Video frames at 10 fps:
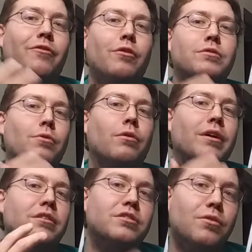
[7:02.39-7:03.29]
focus more
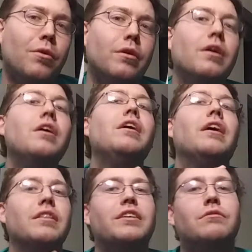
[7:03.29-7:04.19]
around the sword
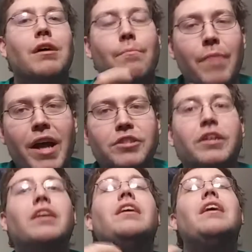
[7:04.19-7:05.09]
and less around
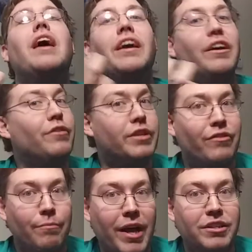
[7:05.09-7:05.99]
magic, and give her
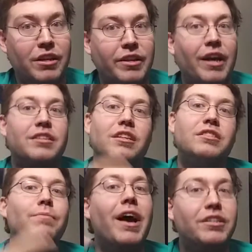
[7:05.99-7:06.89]
different magic attacks. The
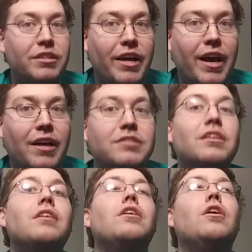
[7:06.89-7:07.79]
smash
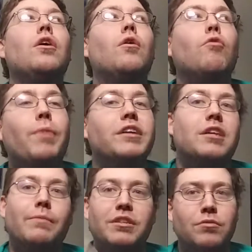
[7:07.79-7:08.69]
attacks will
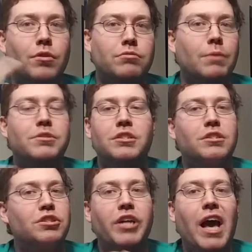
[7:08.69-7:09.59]
basically be sword swipes.
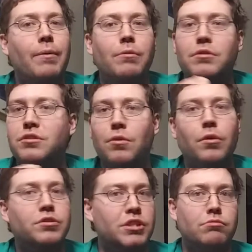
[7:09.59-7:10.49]
She's jabbing with
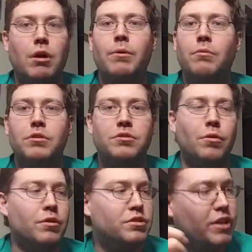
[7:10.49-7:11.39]
swords. She's swiping with
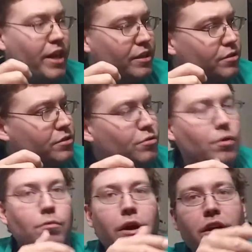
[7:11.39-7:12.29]
swords. She has her
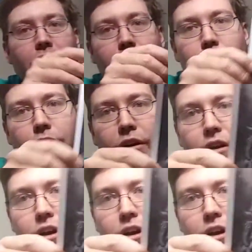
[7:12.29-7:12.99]
sword right here